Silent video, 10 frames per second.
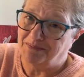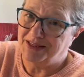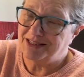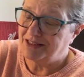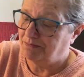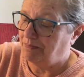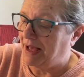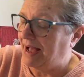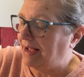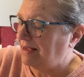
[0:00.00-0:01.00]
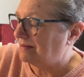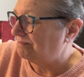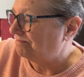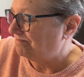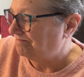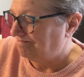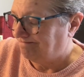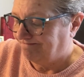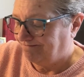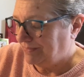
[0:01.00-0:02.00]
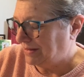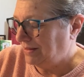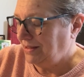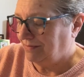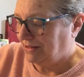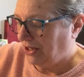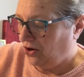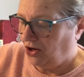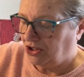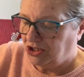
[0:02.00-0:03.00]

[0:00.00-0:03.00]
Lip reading: This is back, oh gosh,